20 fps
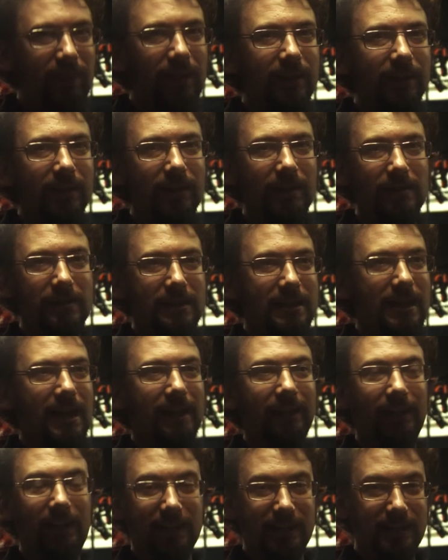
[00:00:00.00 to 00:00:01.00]
you know, he
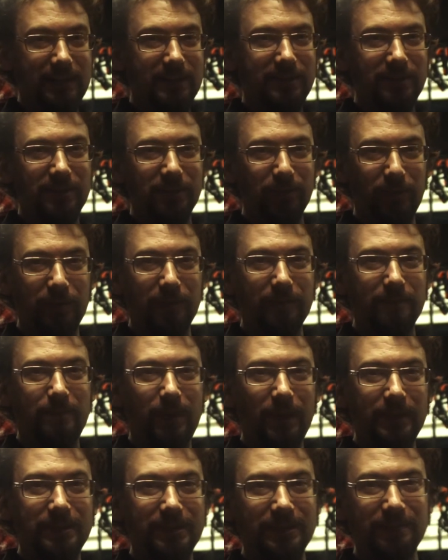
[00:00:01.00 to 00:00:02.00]
had like a year's worth of
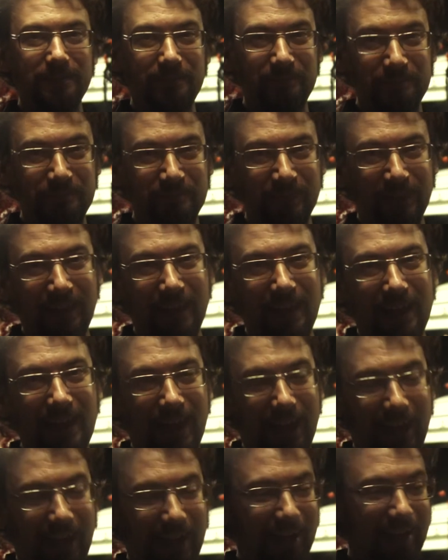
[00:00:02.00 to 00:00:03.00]
budget,
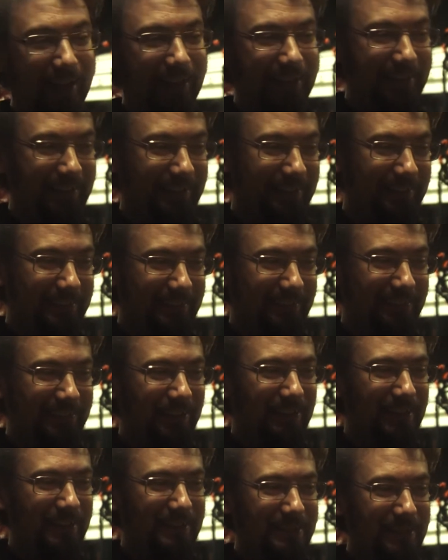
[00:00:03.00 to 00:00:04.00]
and so
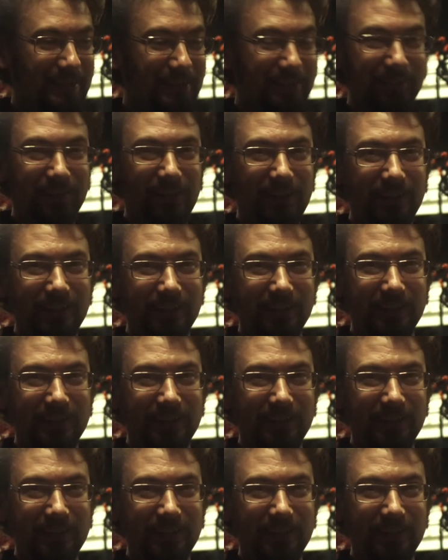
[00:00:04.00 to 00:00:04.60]
they started running